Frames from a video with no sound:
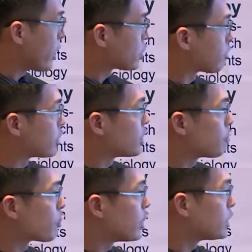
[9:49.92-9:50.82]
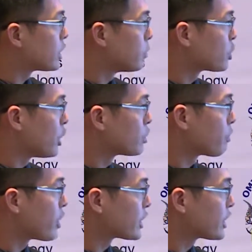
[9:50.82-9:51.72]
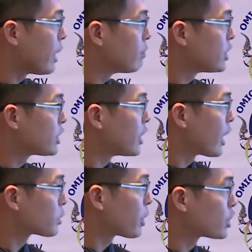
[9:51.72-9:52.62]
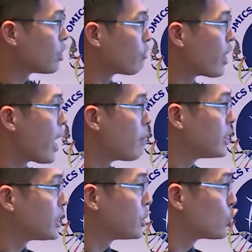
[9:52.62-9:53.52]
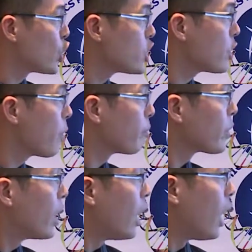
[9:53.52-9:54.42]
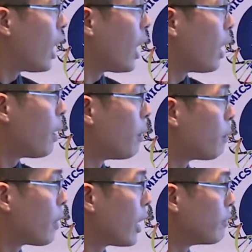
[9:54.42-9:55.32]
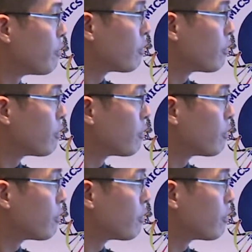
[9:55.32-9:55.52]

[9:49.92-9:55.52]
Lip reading: much of a difference in terms of their stemness, the expression of the ABCG, and